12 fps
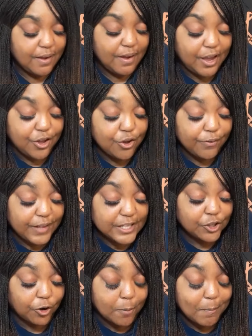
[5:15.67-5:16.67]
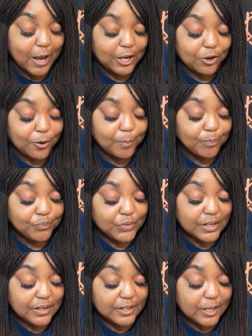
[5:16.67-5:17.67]
And you, this going to make you,
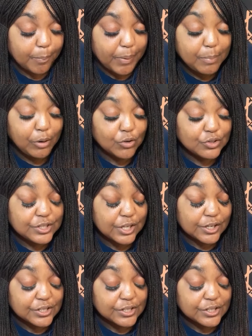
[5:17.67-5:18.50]
people going to uh,